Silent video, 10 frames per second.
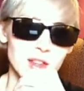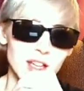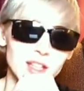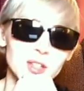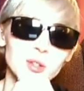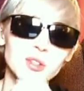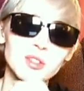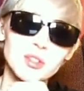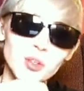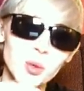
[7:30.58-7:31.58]
Thank you
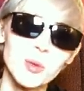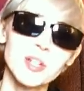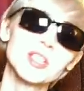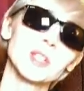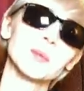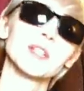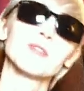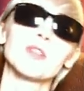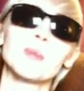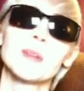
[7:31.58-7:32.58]
so much, Amin,
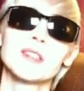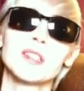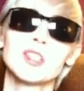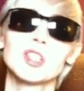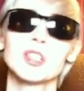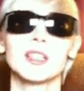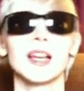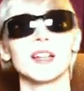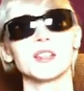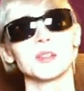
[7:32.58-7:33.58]
for the message.
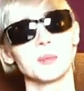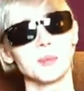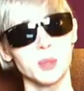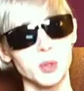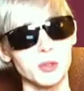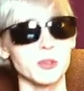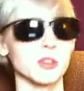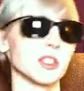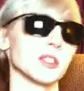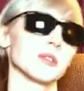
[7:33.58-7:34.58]
That is
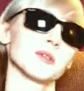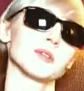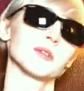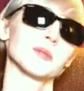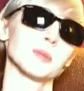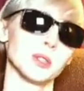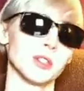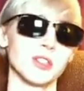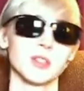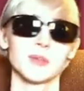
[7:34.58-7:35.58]
beautifully
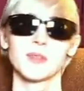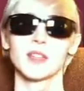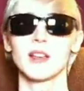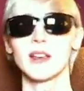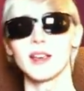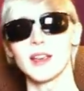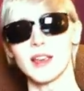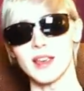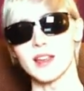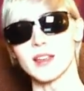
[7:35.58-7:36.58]
put,
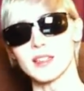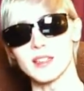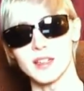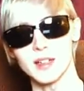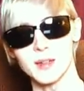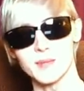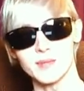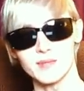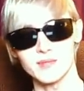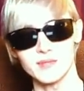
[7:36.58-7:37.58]
and
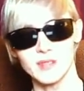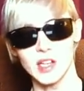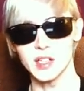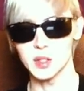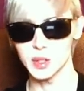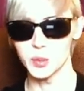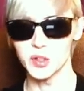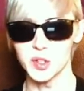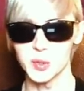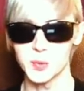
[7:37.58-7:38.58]
I agree
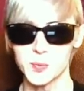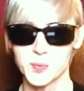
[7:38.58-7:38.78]
with you.